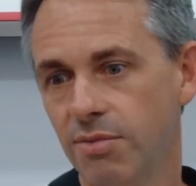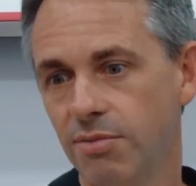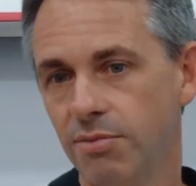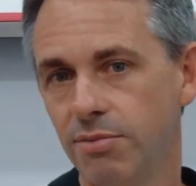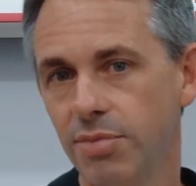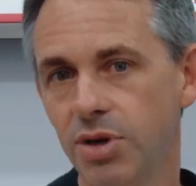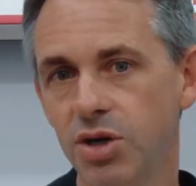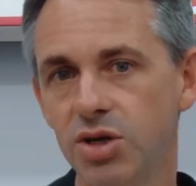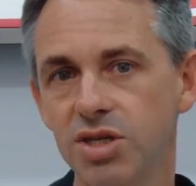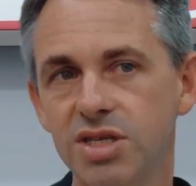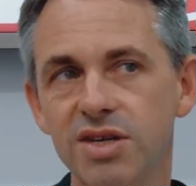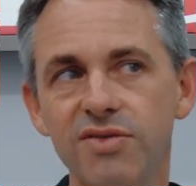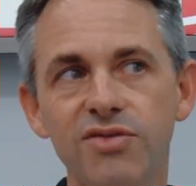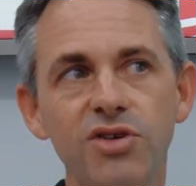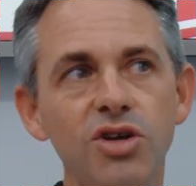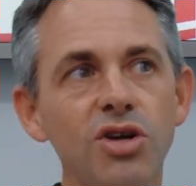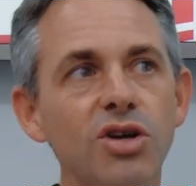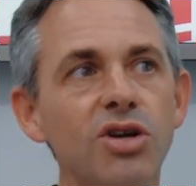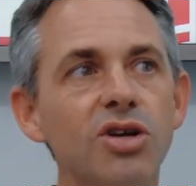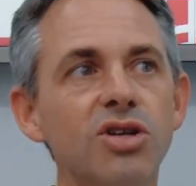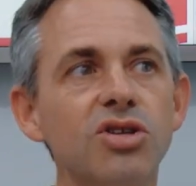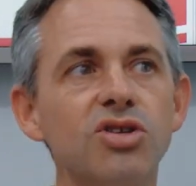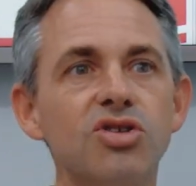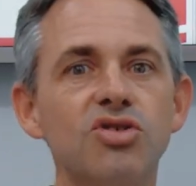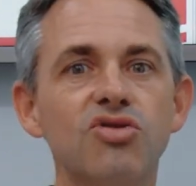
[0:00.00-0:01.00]
because if you
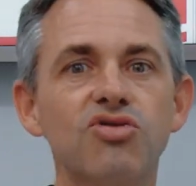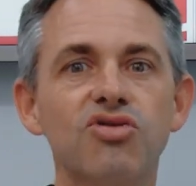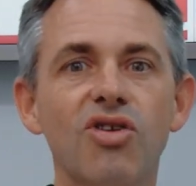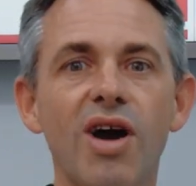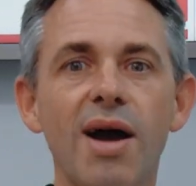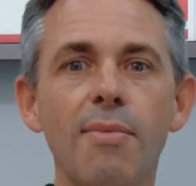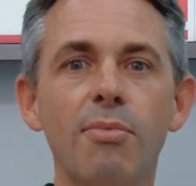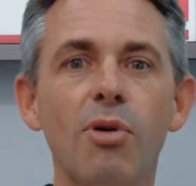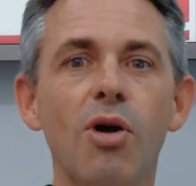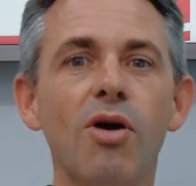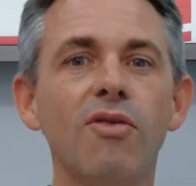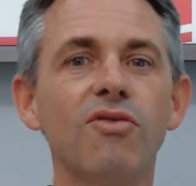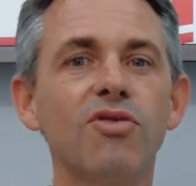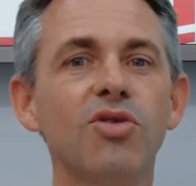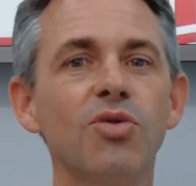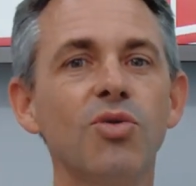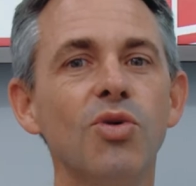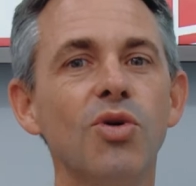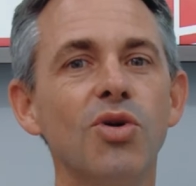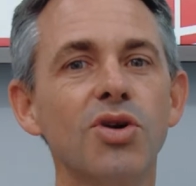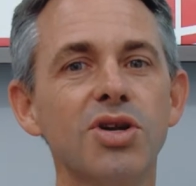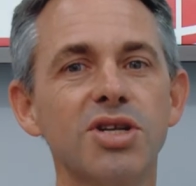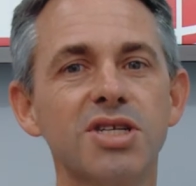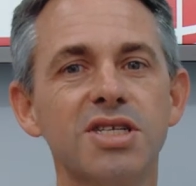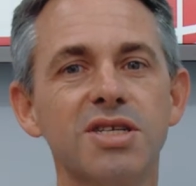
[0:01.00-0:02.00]
could trap off the
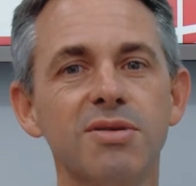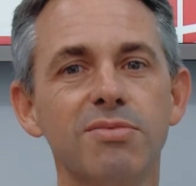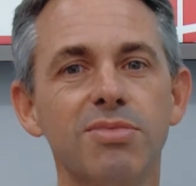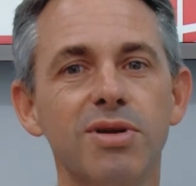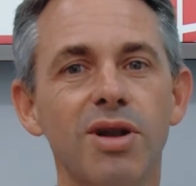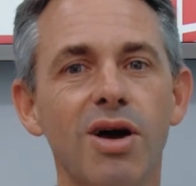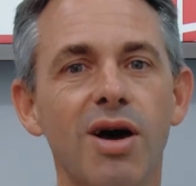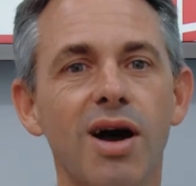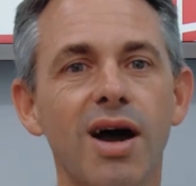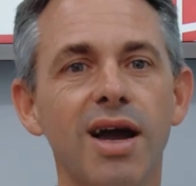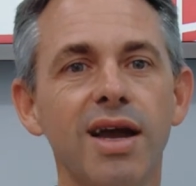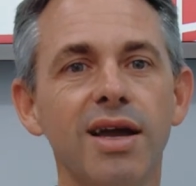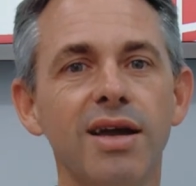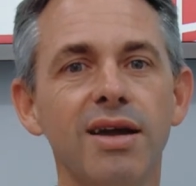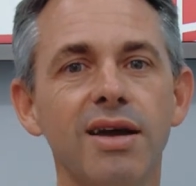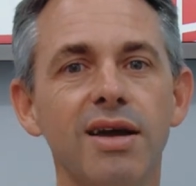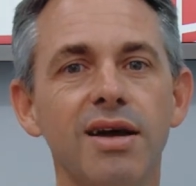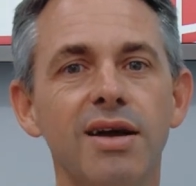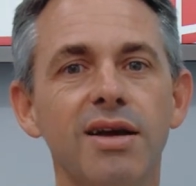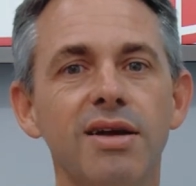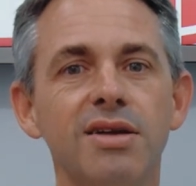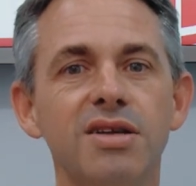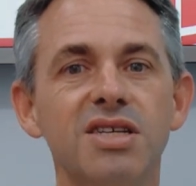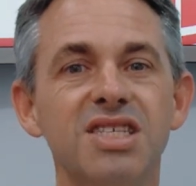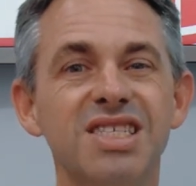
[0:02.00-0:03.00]
water supply,
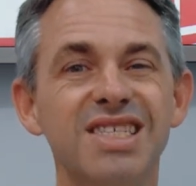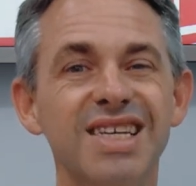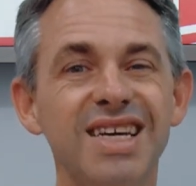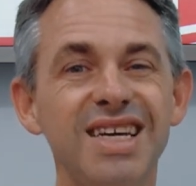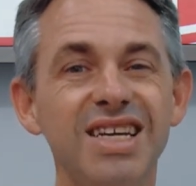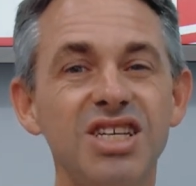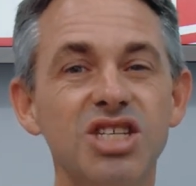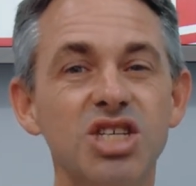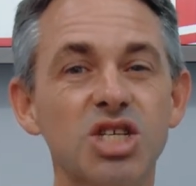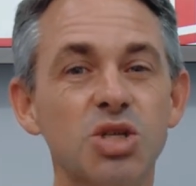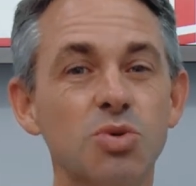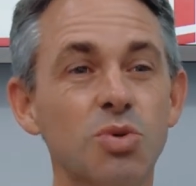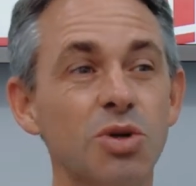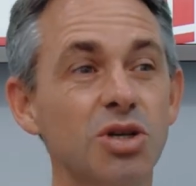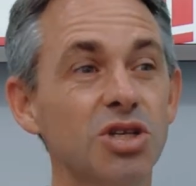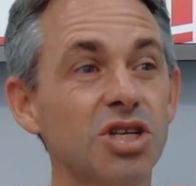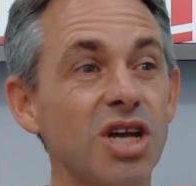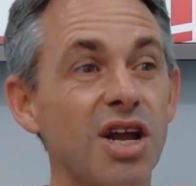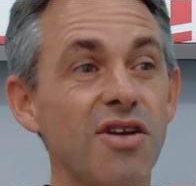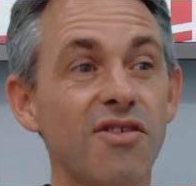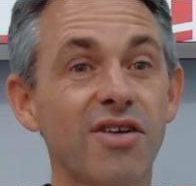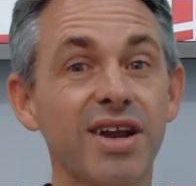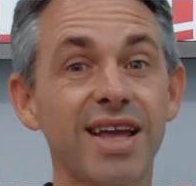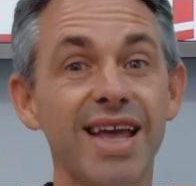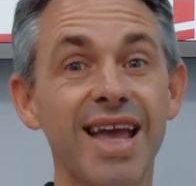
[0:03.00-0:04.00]
sieges will
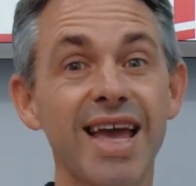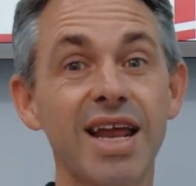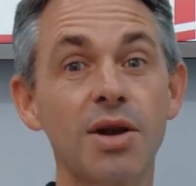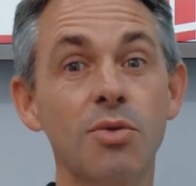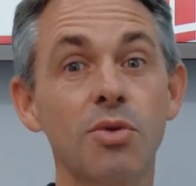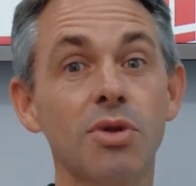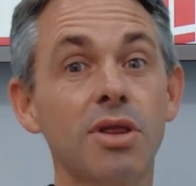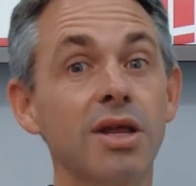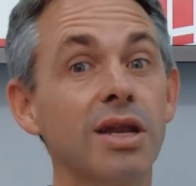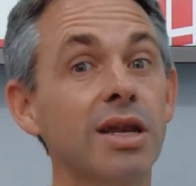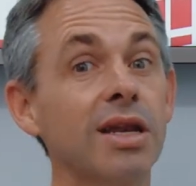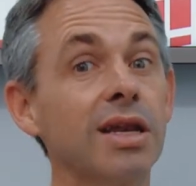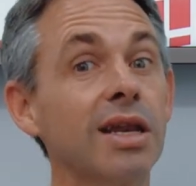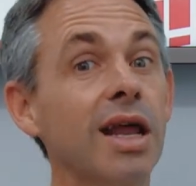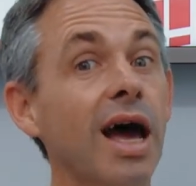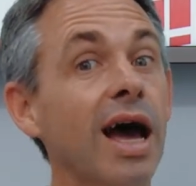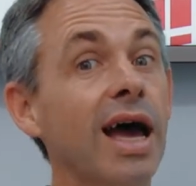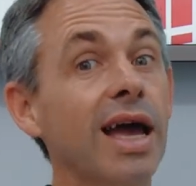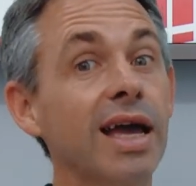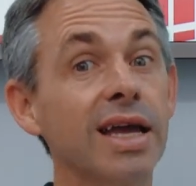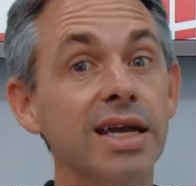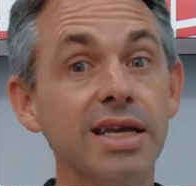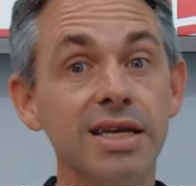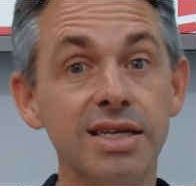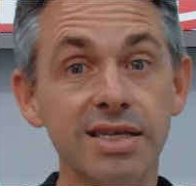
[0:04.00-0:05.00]
generally end within
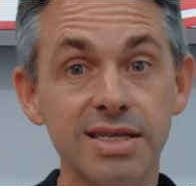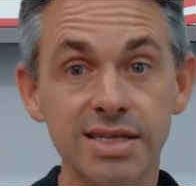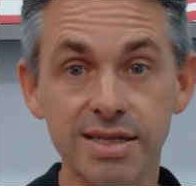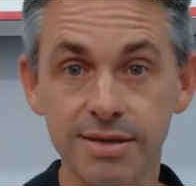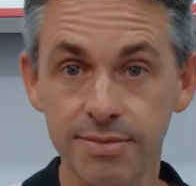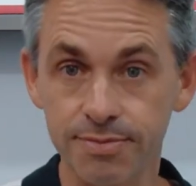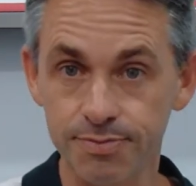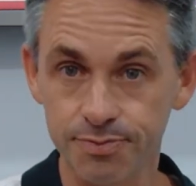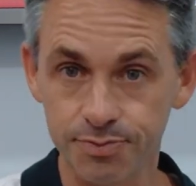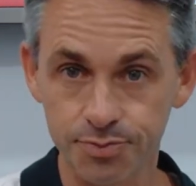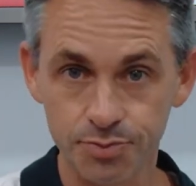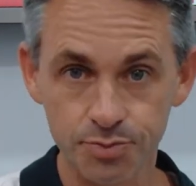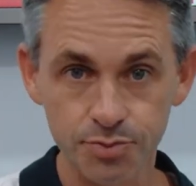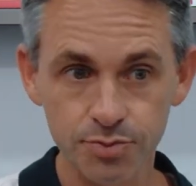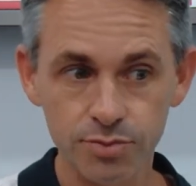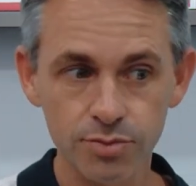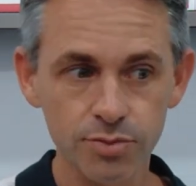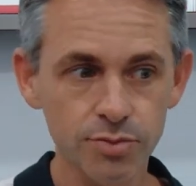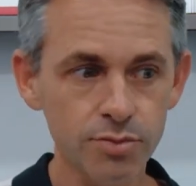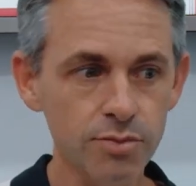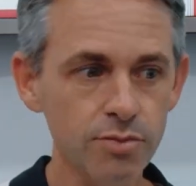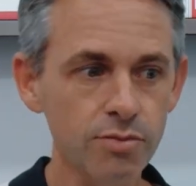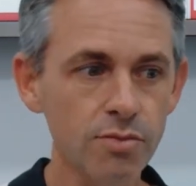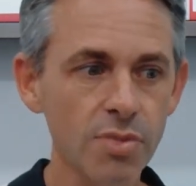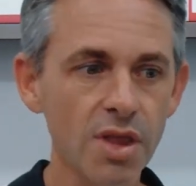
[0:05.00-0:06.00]
days.
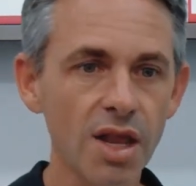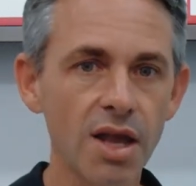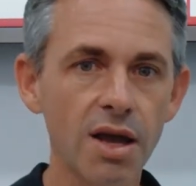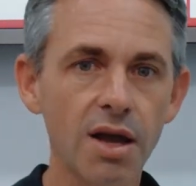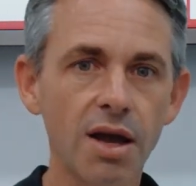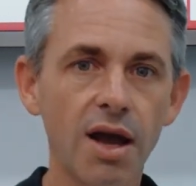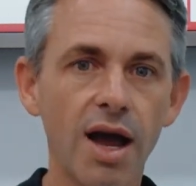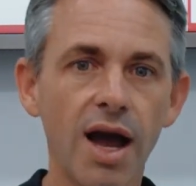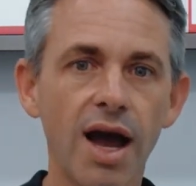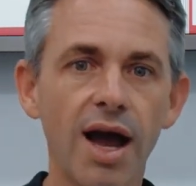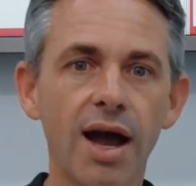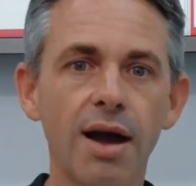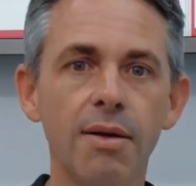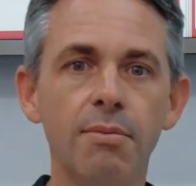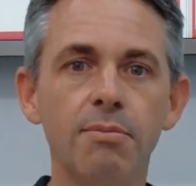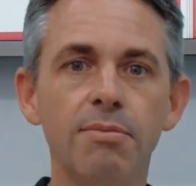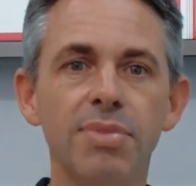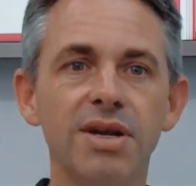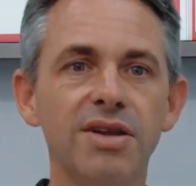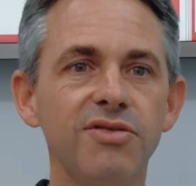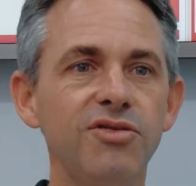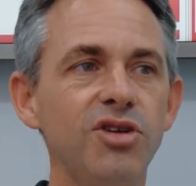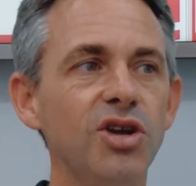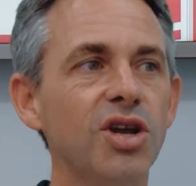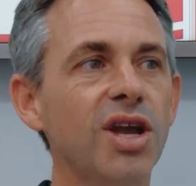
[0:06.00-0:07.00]

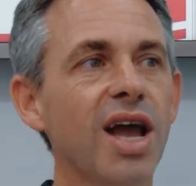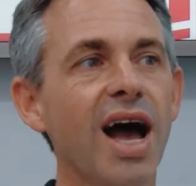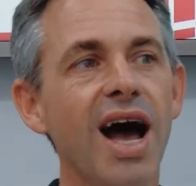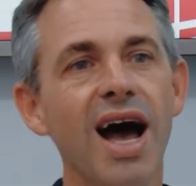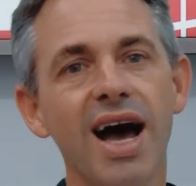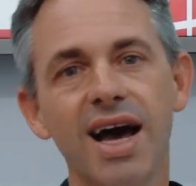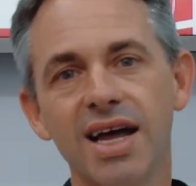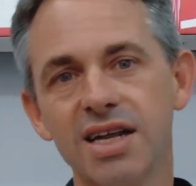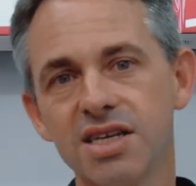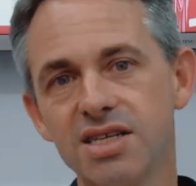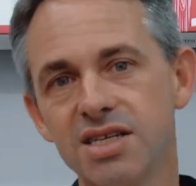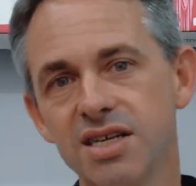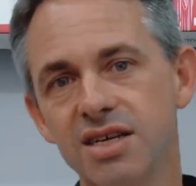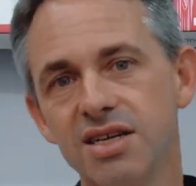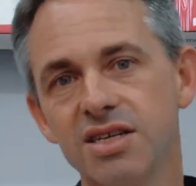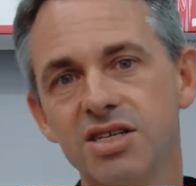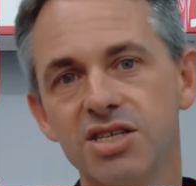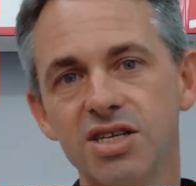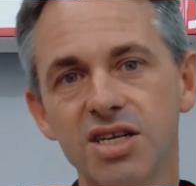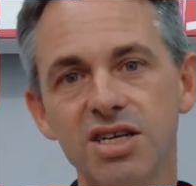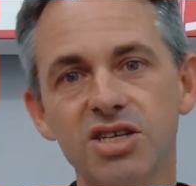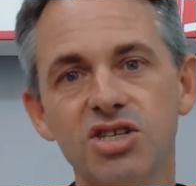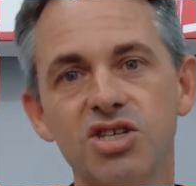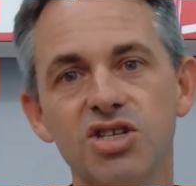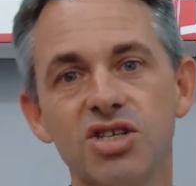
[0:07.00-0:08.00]
But if you can't,
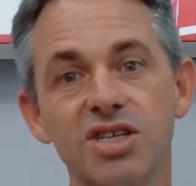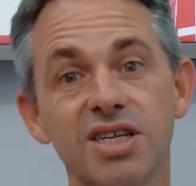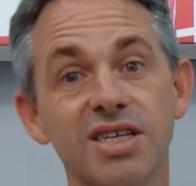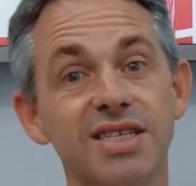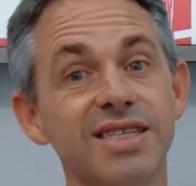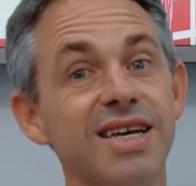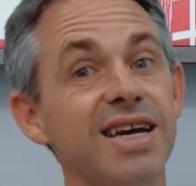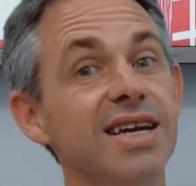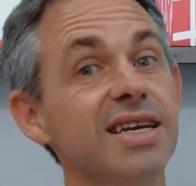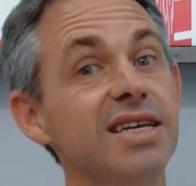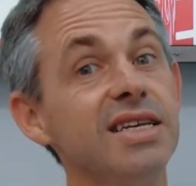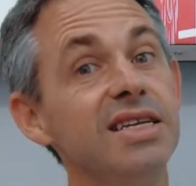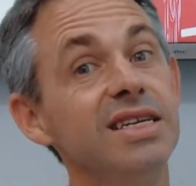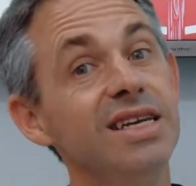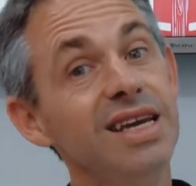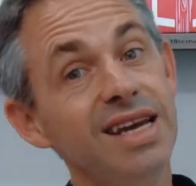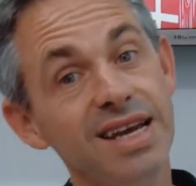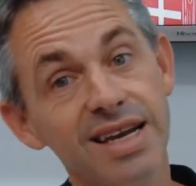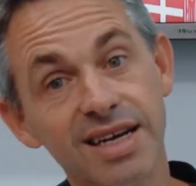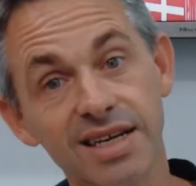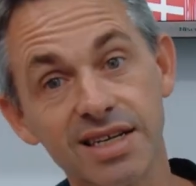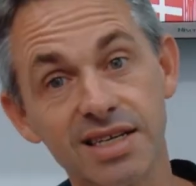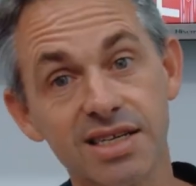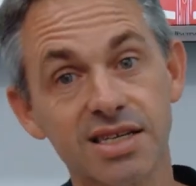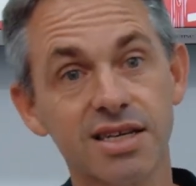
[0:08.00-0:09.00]
sieges can take
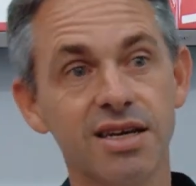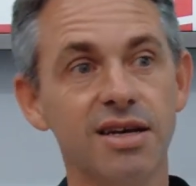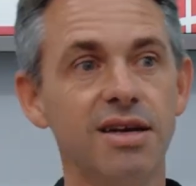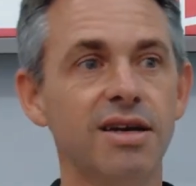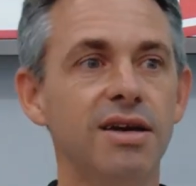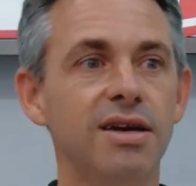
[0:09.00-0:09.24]
years.